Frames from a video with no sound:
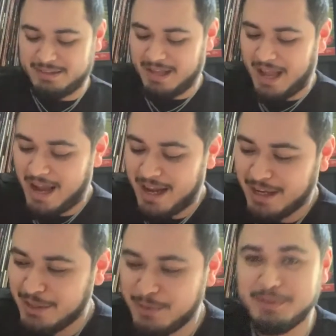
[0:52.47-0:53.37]
I
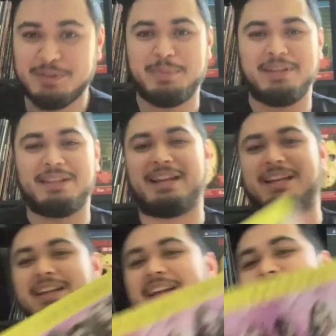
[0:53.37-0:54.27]
used to be like
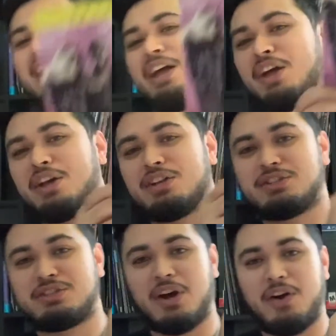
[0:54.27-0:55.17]

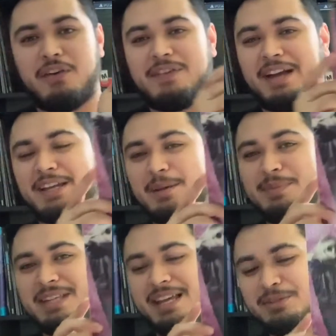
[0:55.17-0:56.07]
so fucking
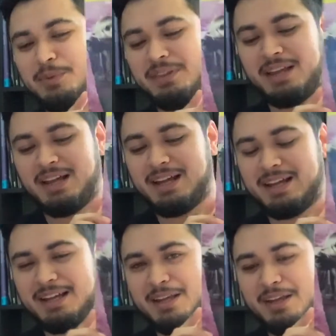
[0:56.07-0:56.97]
obsessed with
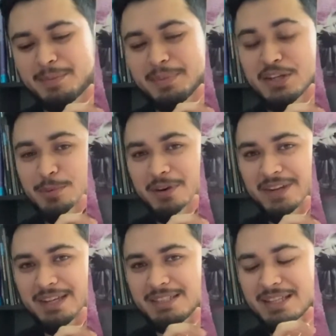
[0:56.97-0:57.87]
Pitch
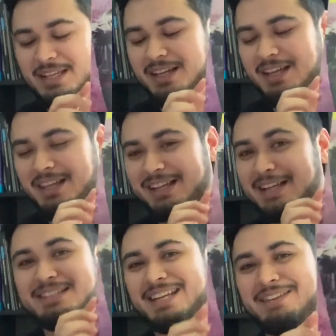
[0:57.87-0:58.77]
Perfect. Like, it's
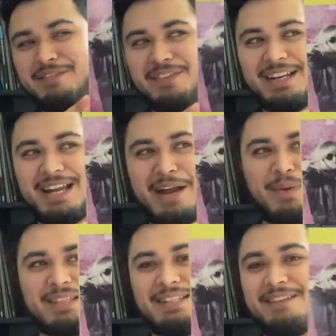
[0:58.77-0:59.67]
not even funny. I
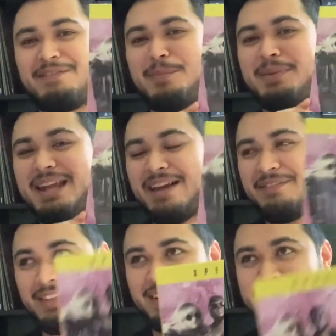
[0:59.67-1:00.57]
rented it from
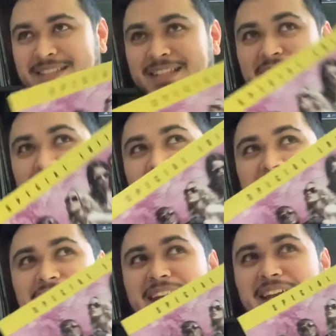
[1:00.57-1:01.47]
Netflix
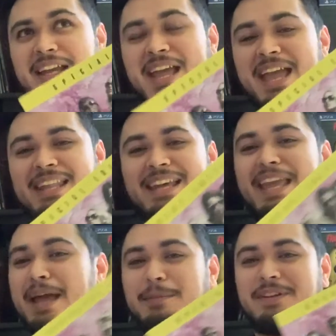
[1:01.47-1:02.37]
and like
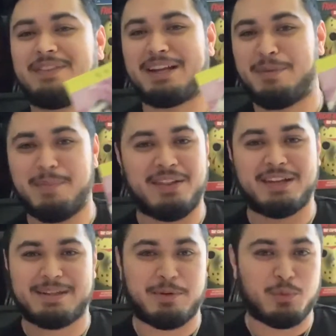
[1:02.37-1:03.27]
kept it for like a month because
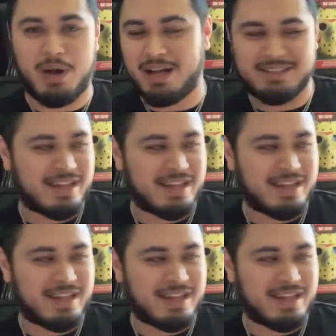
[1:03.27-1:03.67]
I would watch that